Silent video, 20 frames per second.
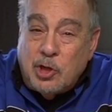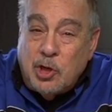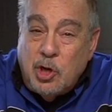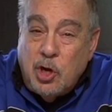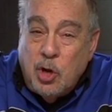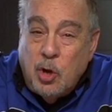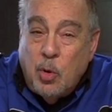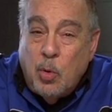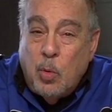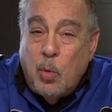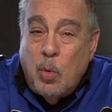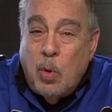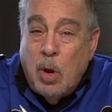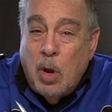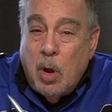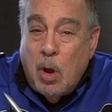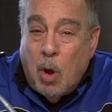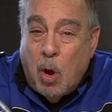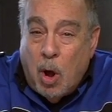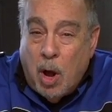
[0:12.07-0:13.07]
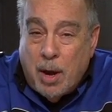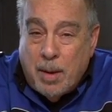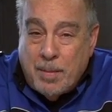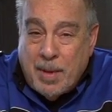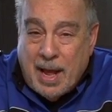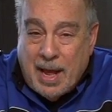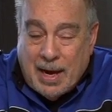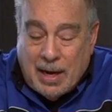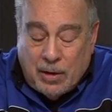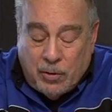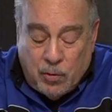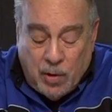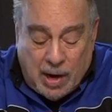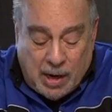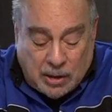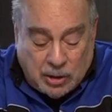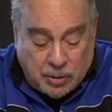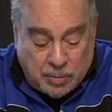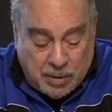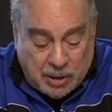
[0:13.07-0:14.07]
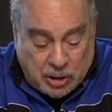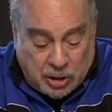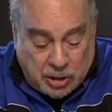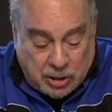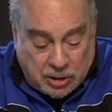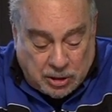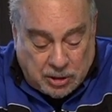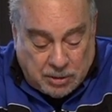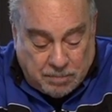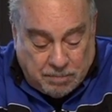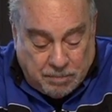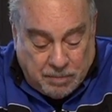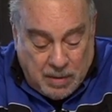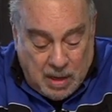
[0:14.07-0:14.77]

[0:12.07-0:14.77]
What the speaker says: new automatic transmissions.